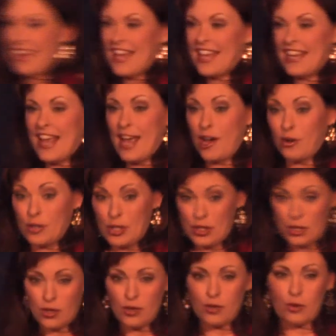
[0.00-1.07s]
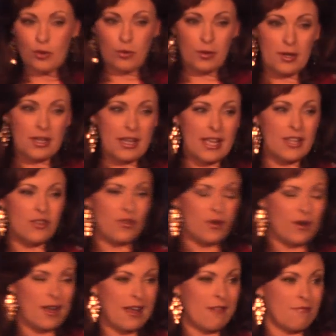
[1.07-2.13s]
and how you and
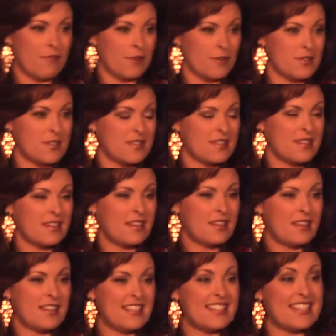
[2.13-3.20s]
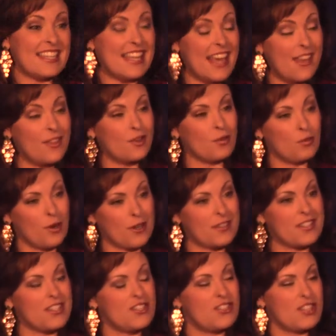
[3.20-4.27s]
your efforts together worked
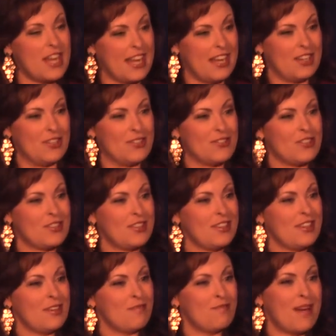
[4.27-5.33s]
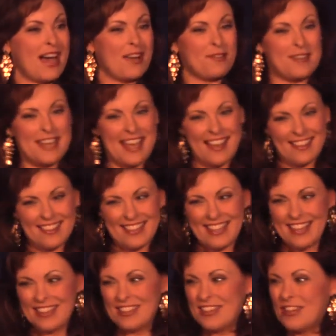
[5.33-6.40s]
to change my
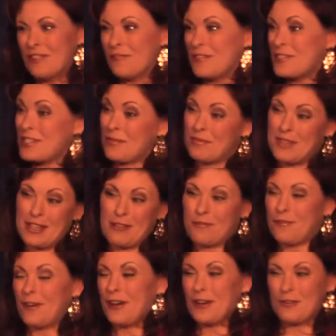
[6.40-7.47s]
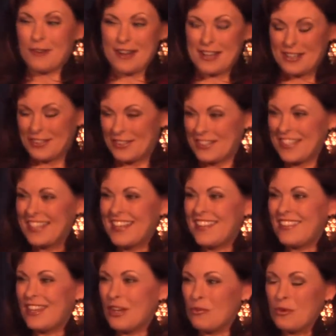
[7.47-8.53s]
reality for something far greater
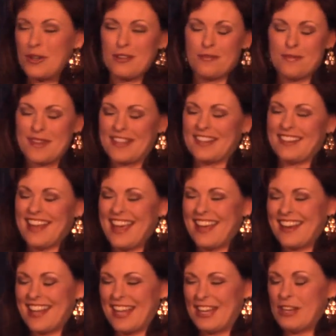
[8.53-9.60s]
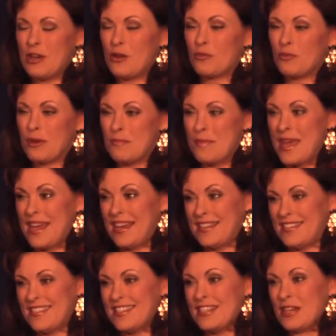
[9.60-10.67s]
than it would have been had I
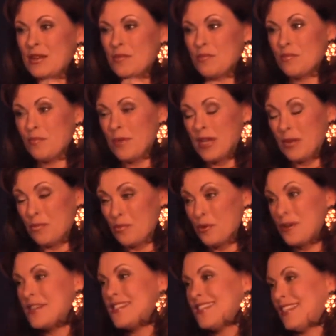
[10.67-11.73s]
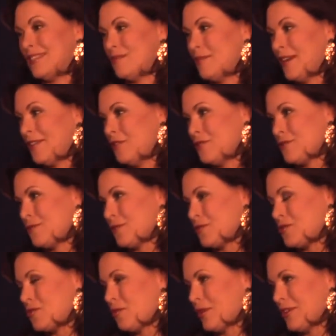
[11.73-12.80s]
remained imprisoned by those
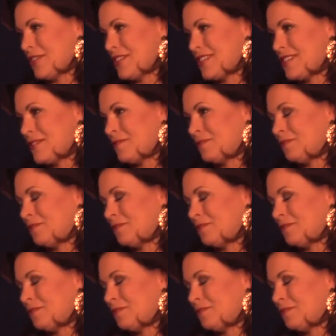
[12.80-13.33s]
first words.